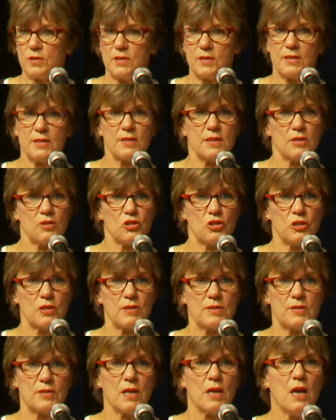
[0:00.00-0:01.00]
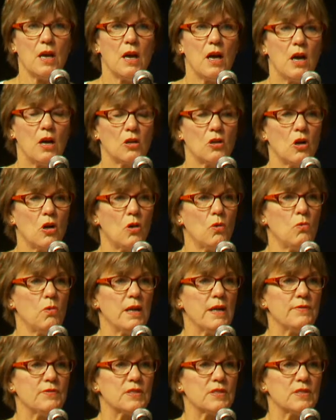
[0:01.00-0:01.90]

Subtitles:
This isn't just a goal we've